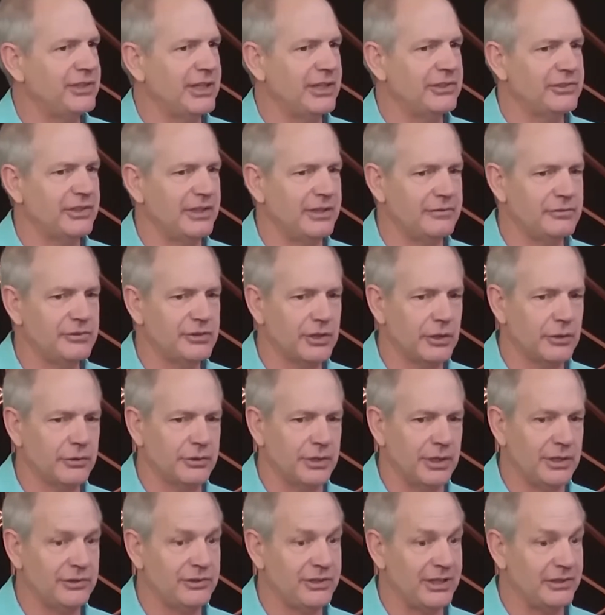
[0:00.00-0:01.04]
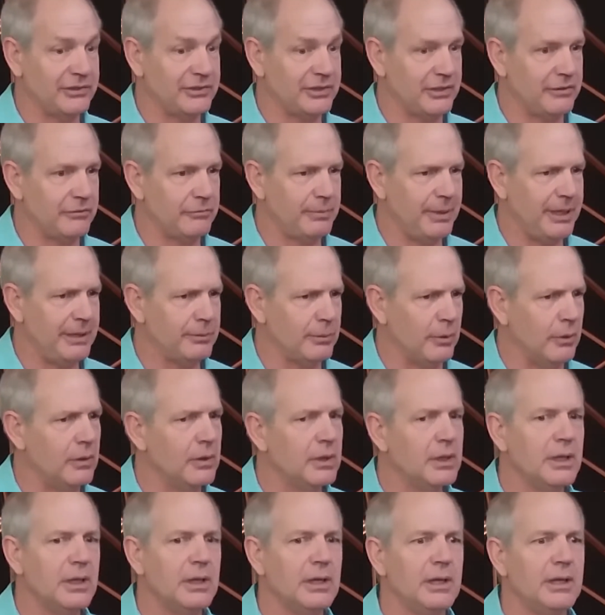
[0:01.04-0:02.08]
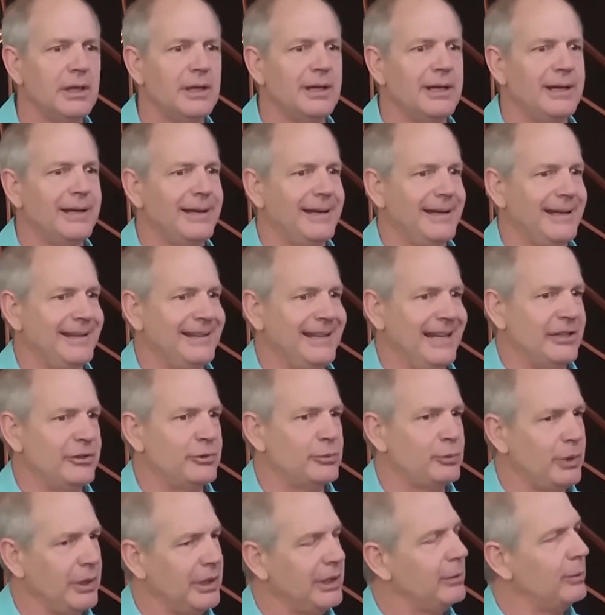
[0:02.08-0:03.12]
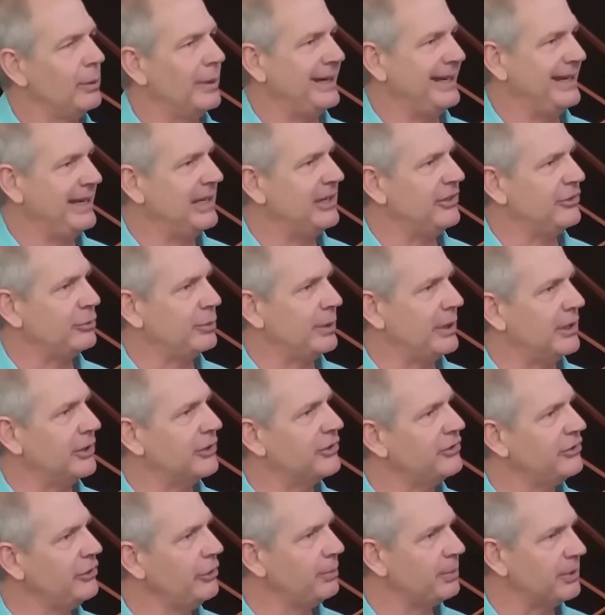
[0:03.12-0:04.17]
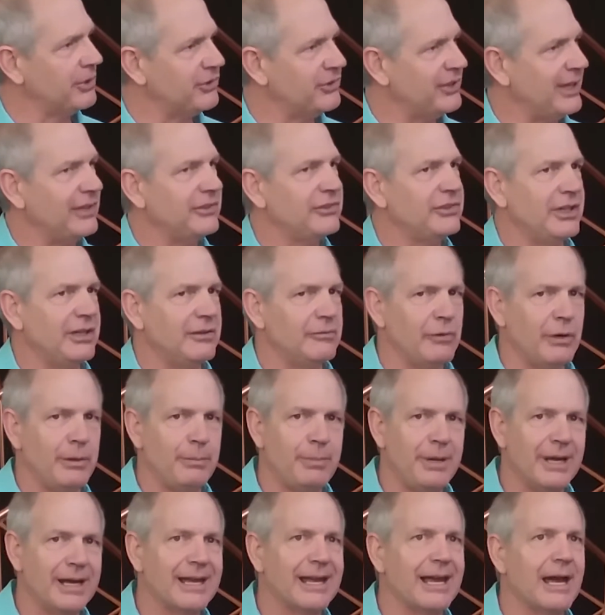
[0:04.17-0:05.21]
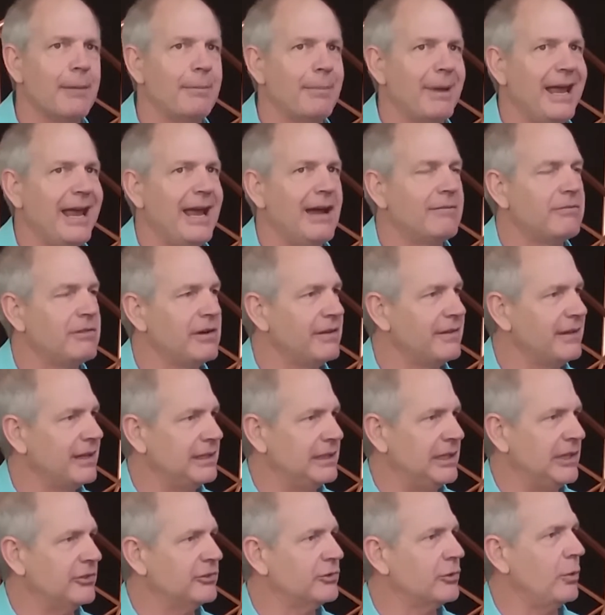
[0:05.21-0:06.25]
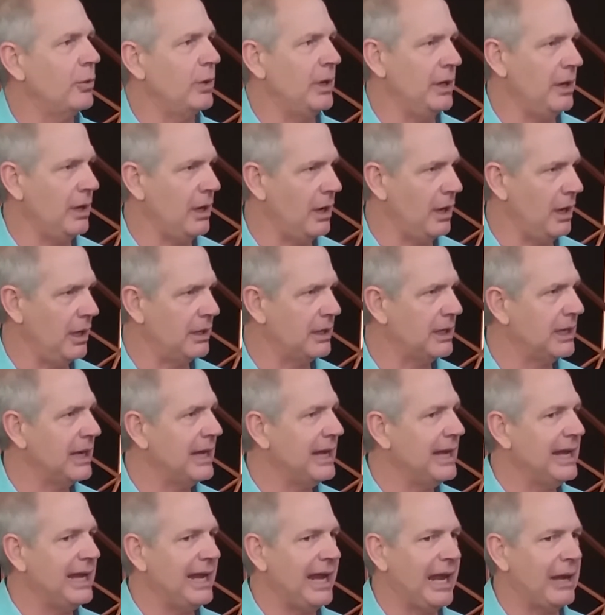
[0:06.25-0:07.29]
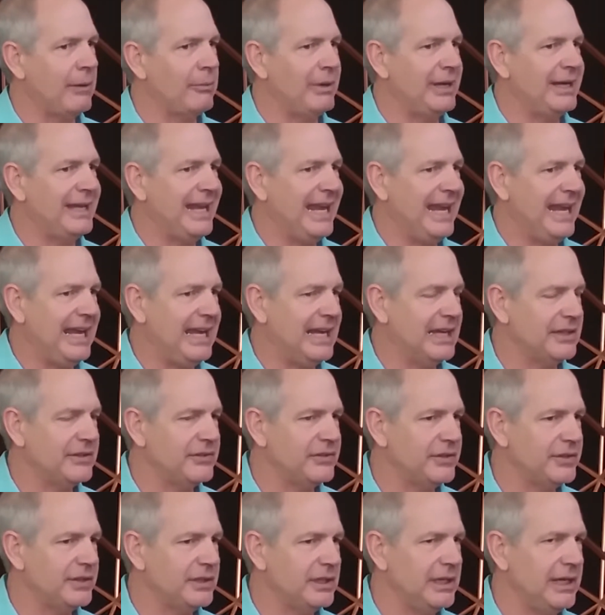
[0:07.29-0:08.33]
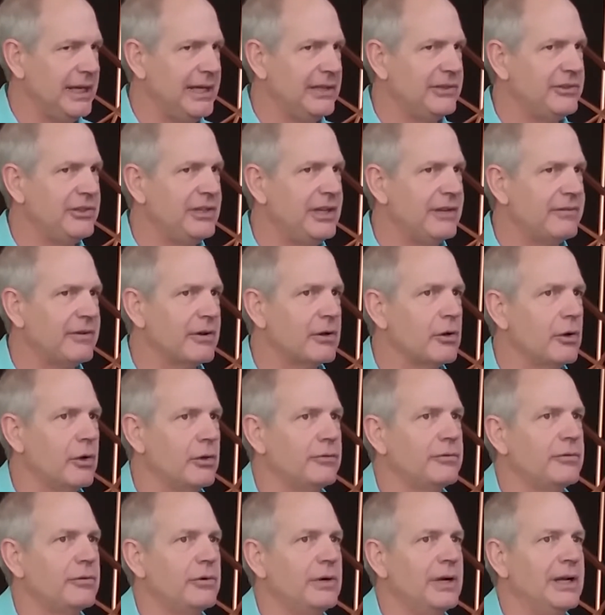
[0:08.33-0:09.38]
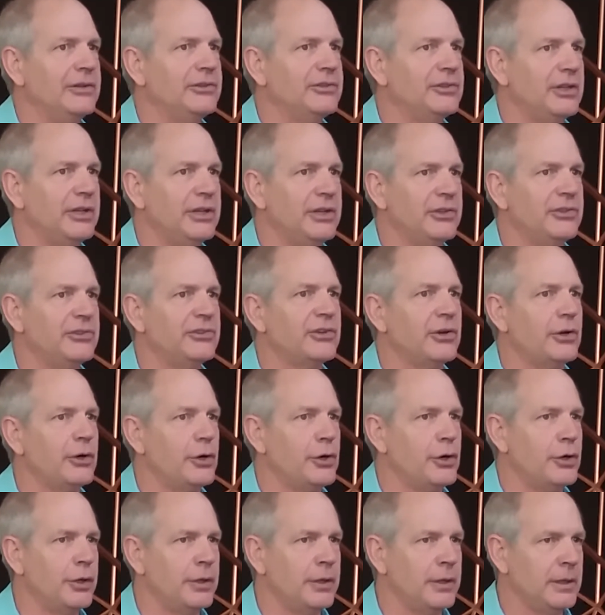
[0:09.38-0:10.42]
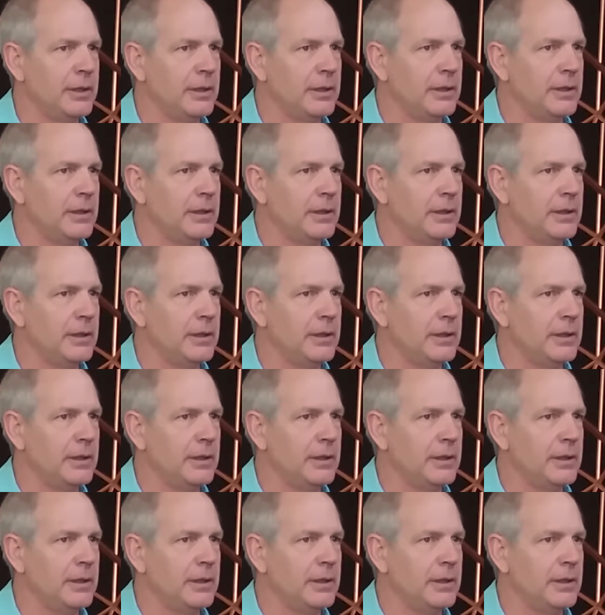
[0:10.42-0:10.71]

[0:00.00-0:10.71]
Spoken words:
sensitive children and sensitive people. And that's really what it is. We are super sensitive. We pick up everything that's going on. And it's difficult for us to discern